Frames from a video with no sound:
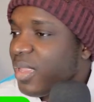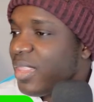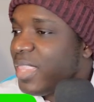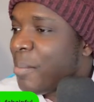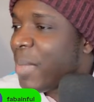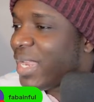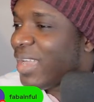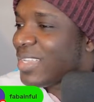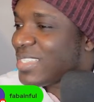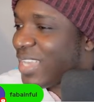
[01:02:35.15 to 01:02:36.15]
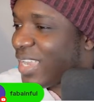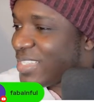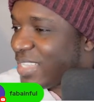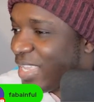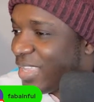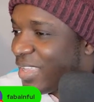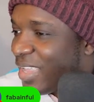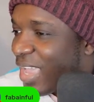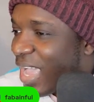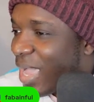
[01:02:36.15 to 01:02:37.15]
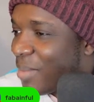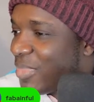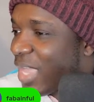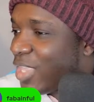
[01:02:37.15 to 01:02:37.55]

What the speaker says: Then Managa starts say that